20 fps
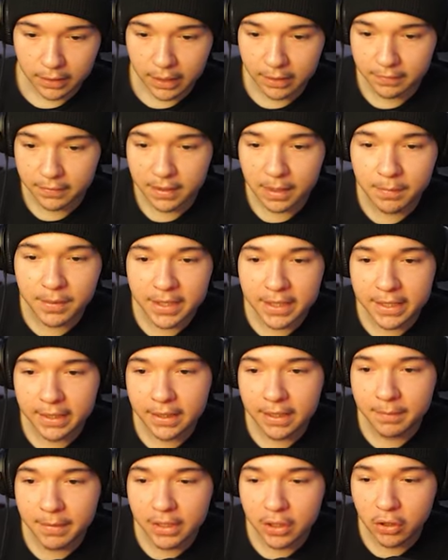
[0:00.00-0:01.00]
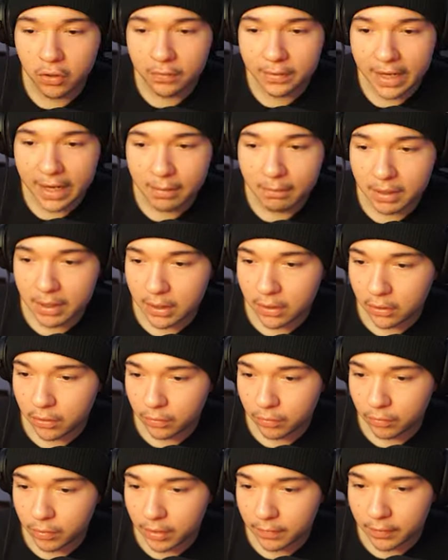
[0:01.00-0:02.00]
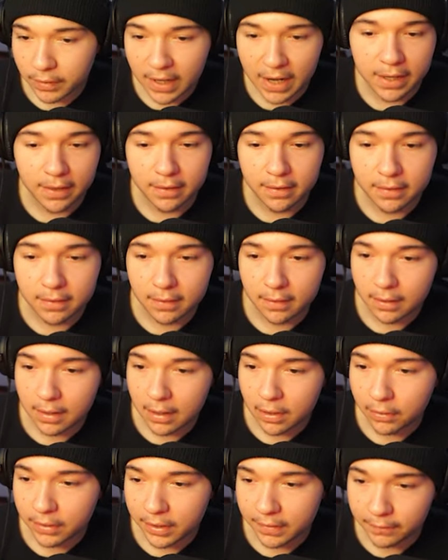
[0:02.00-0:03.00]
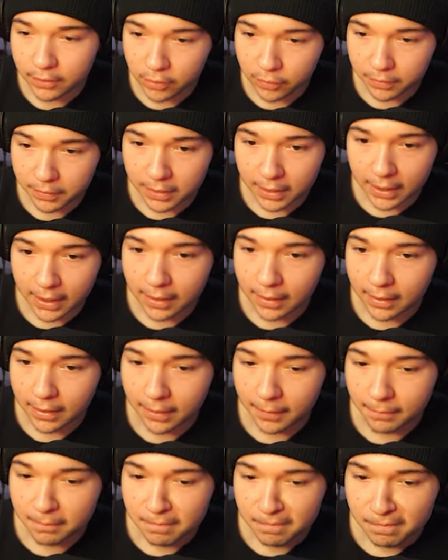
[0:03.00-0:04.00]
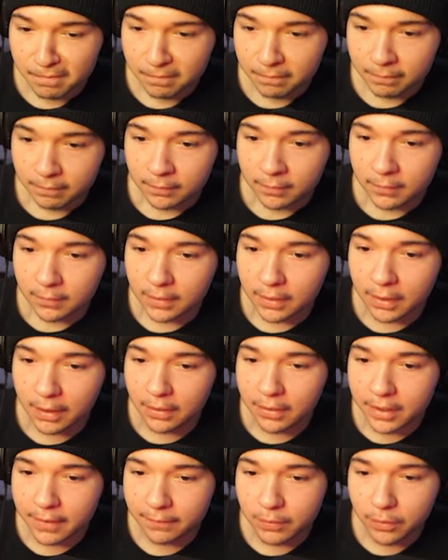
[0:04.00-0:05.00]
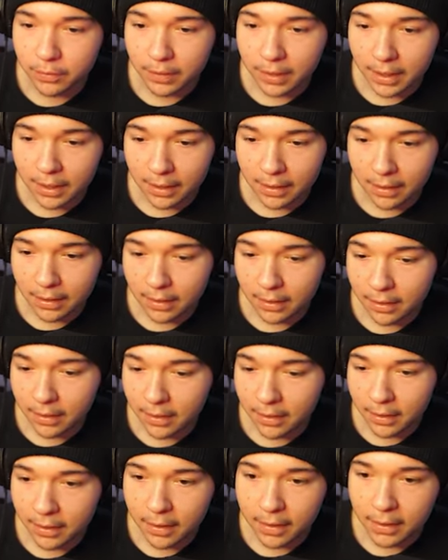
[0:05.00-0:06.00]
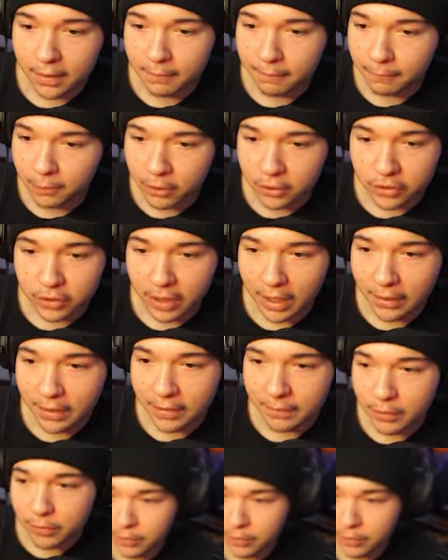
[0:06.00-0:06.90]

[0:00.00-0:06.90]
If somebody can let me know down below, whatever that is, I'll give you, uh, I'll give you, uh, a vert, I'll give